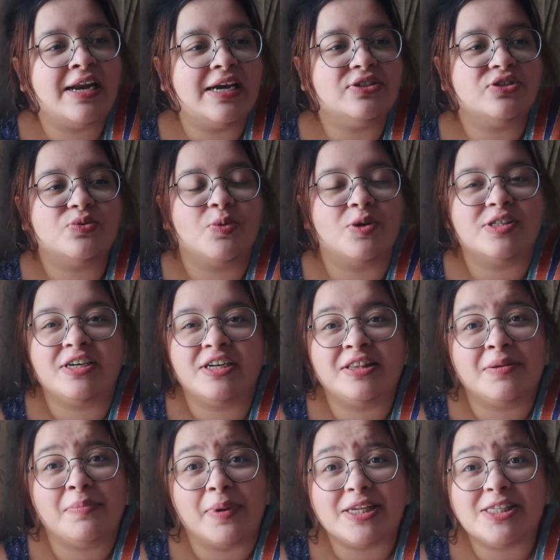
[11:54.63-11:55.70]
and I just wasn't
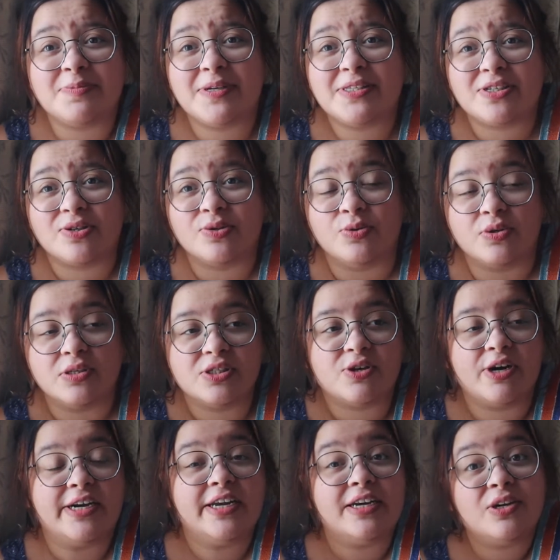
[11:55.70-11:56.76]
in the mindspace to Google,
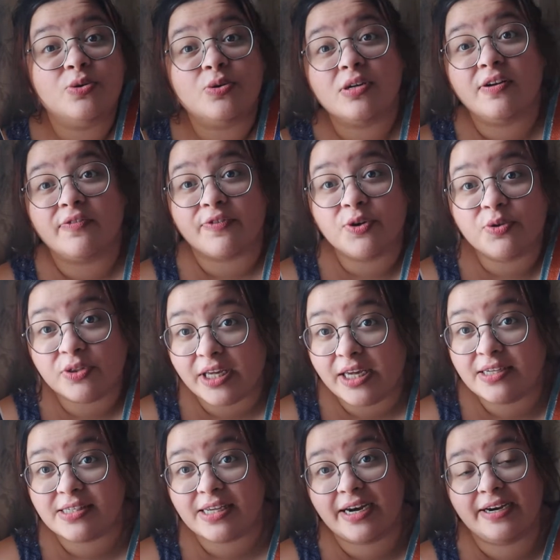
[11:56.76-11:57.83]
so I did Google a few
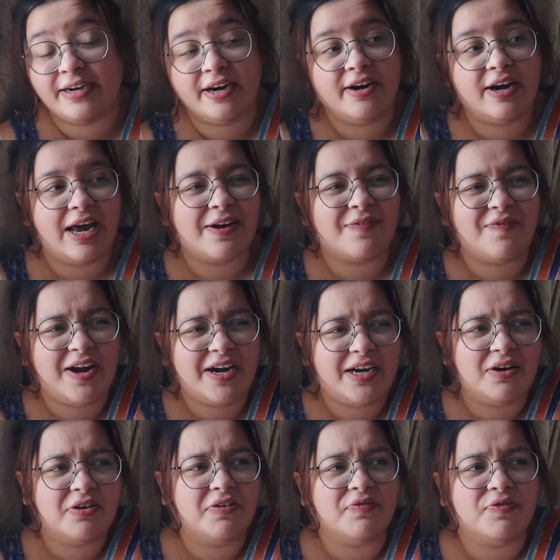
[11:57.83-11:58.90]
things and I did like find
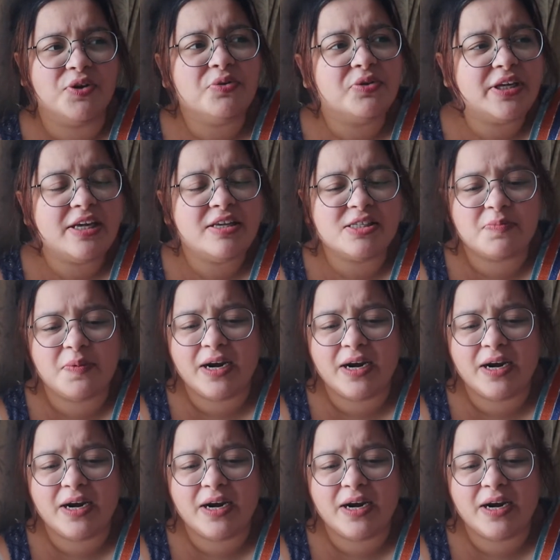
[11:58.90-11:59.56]
out a few things,